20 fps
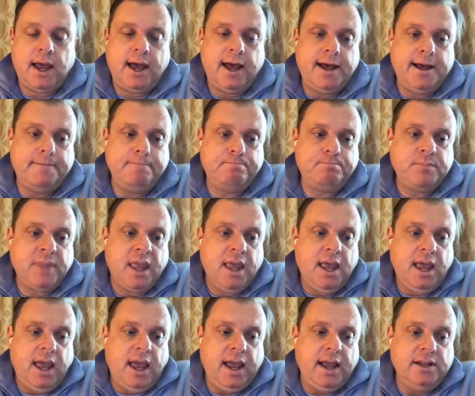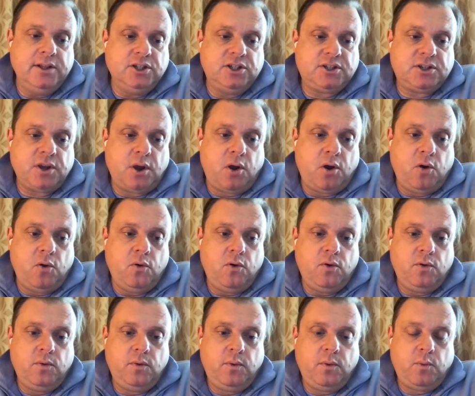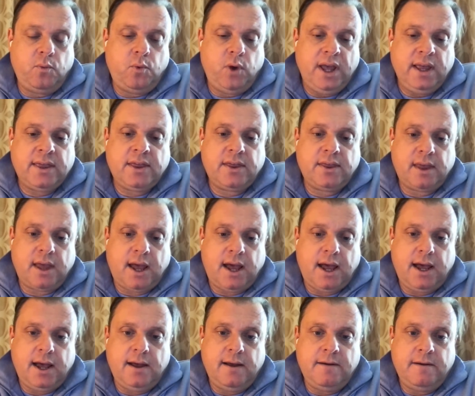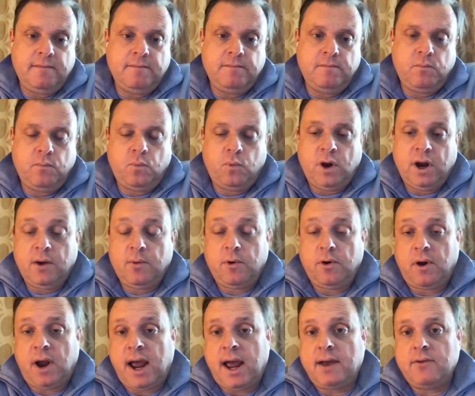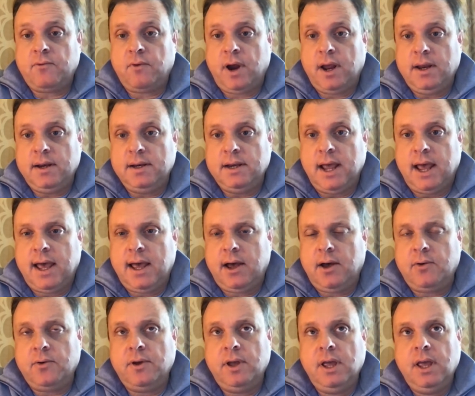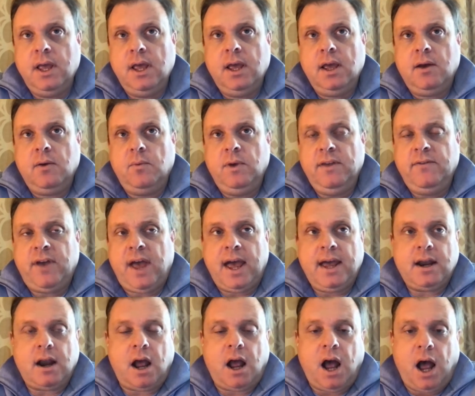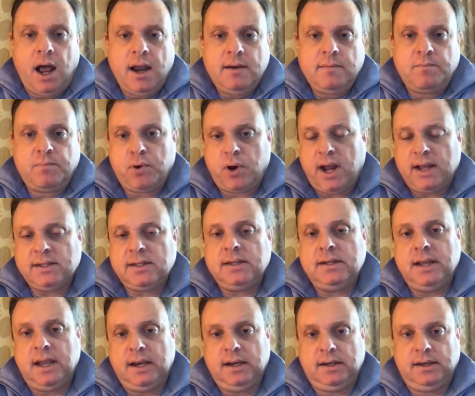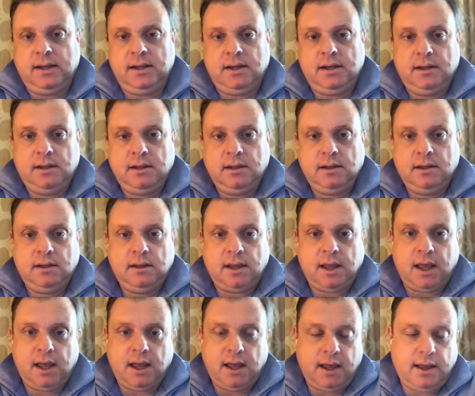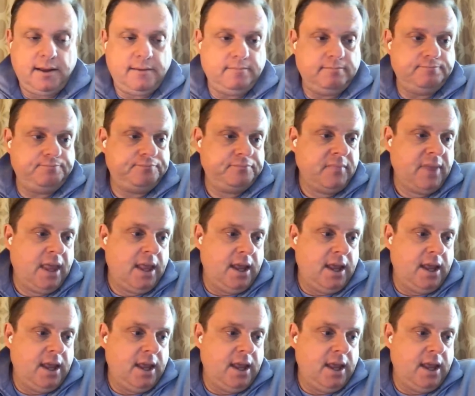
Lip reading: And so, with where we're at right now, we've had unprecedented um,